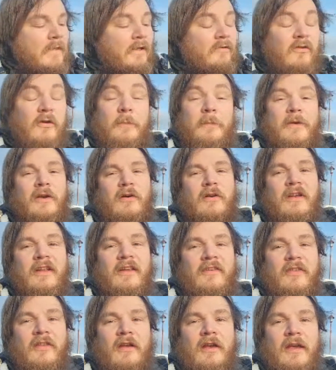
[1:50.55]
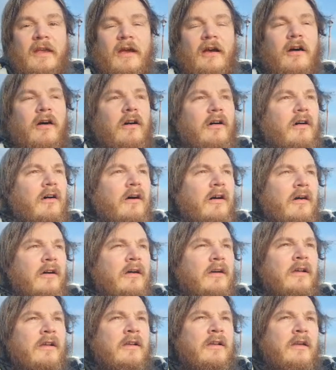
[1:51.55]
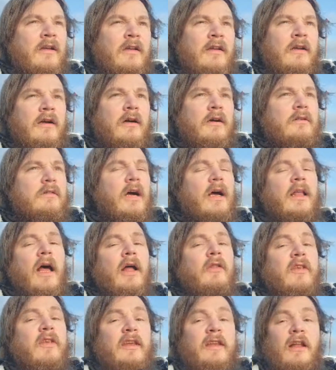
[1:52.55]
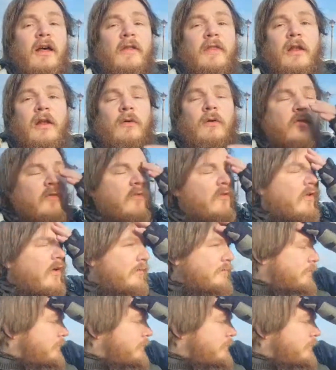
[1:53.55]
to be honest, they are. I, I did like the Lone Star,